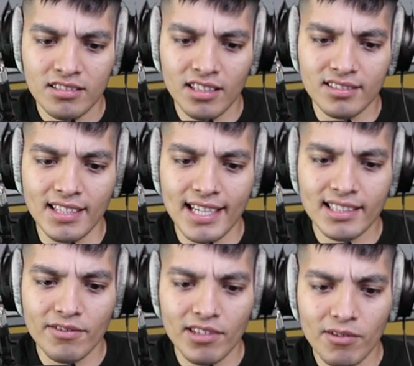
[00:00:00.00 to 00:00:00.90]
Wow.
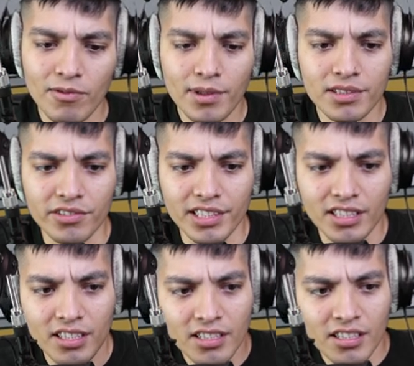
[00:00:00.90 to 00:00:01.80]
Exactly what I'm wondering. It
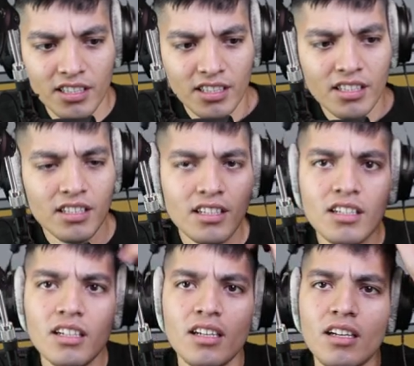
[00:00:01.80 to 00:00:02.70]
really is amazing
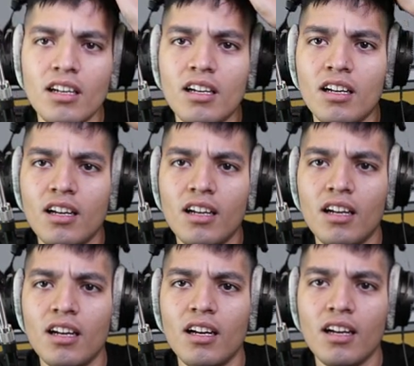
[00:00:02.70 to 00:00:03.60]
to see where all the
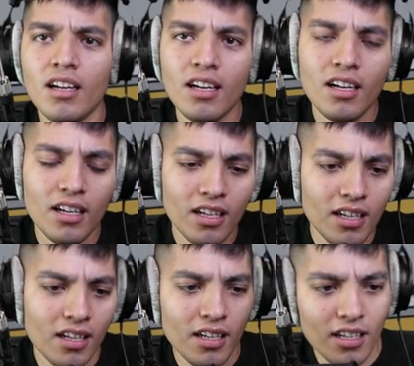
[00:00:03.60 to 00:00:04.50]
magic happens.
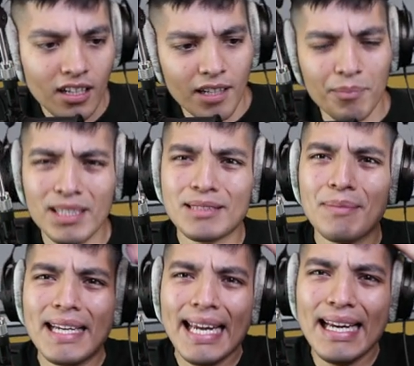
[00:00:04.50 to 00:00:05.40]
I uh, this
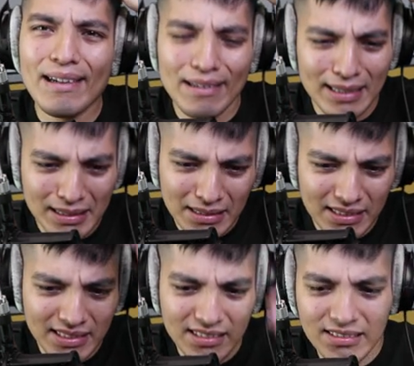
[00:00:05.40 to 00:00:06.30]
you like McDonald's
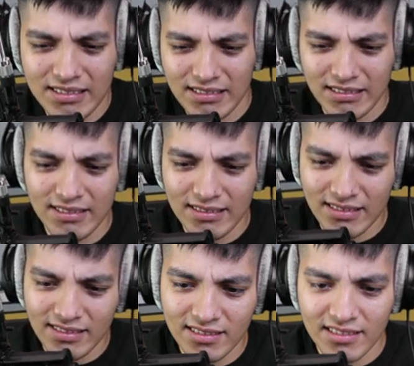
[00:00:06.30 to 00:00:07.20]
way too
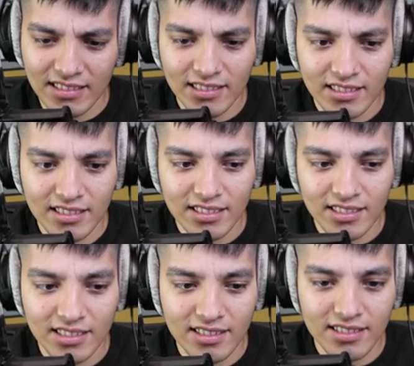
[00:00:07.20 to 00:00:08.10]
much.
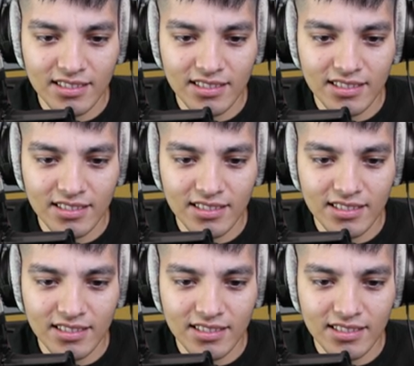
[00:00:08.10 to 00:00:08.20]
You